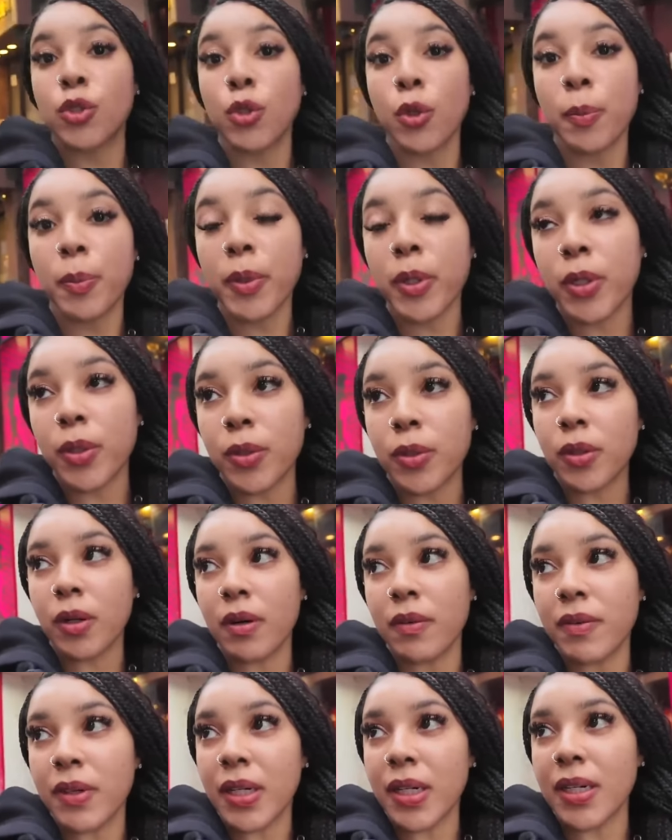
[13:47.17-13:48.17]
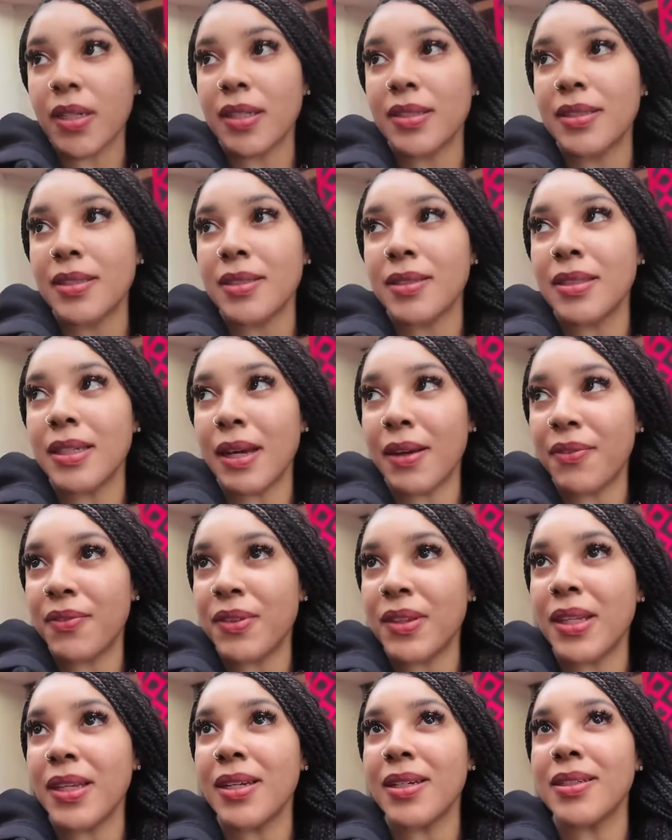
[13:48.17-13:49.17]
Super cool over here. This is
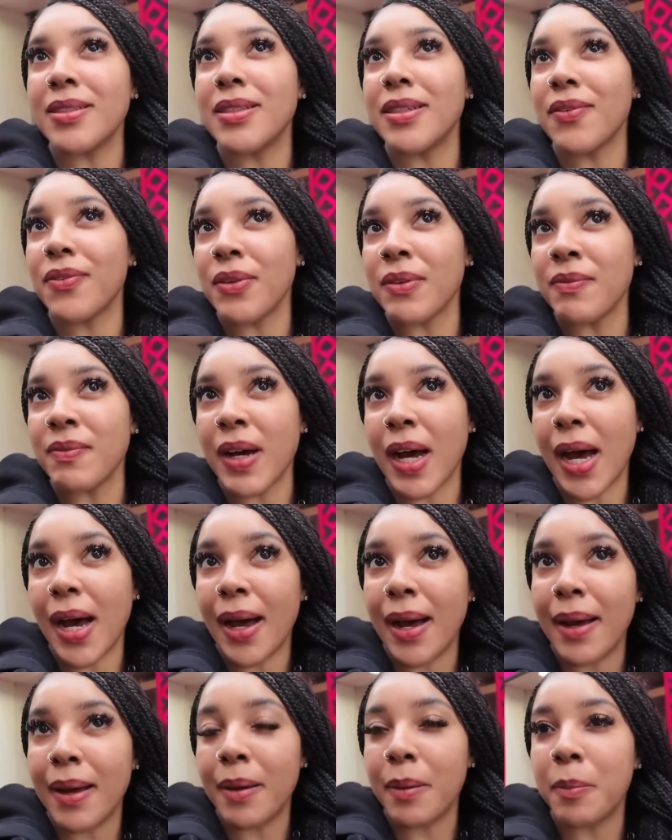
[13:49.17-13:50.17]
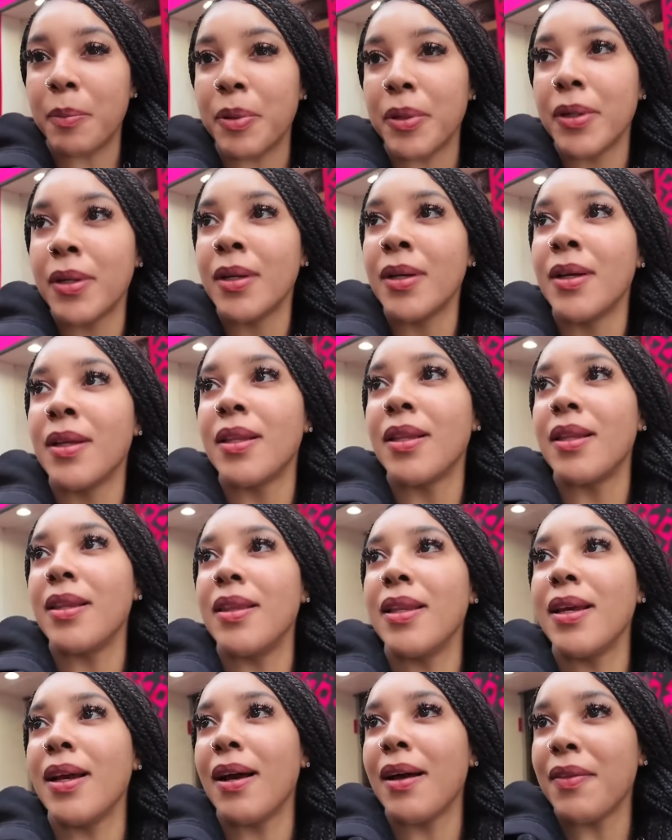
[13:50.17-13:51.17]
definitely a different vibe
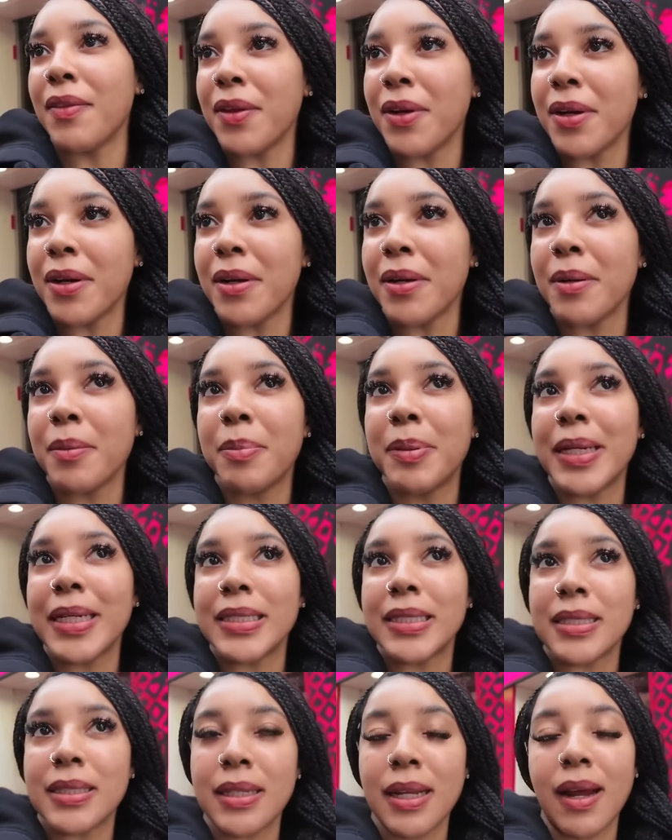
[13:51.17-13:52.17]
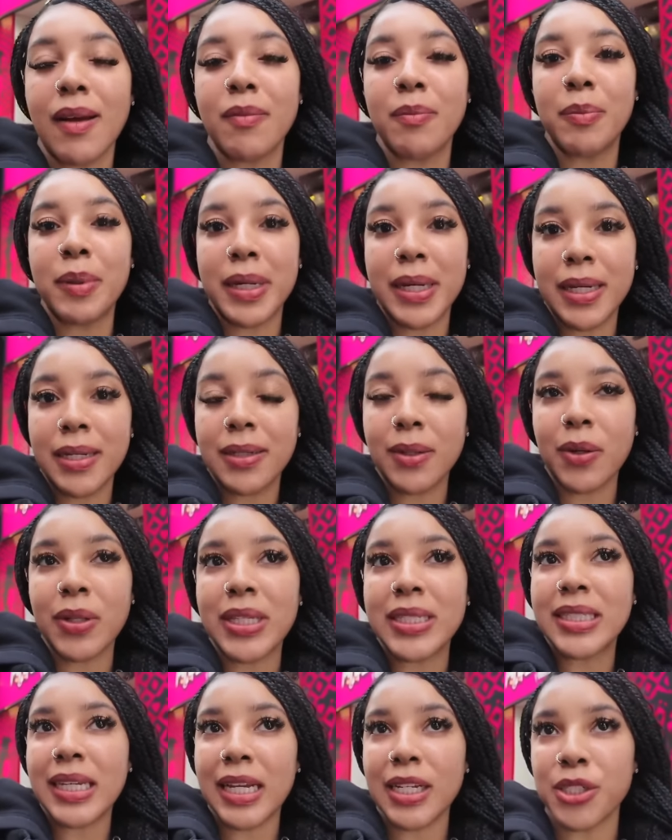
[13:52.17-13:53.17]
than the other places that I've been on
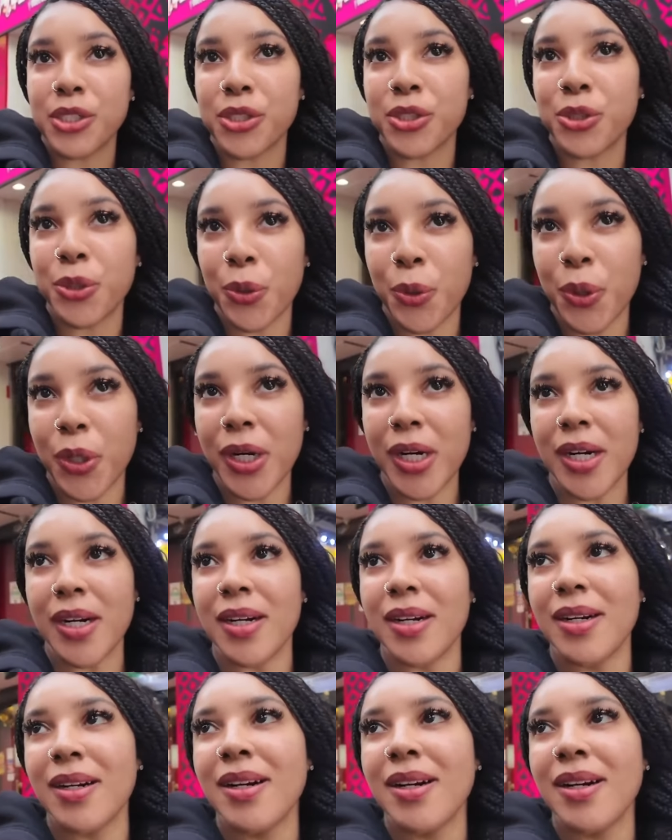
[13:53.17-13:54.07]
this Asian tour.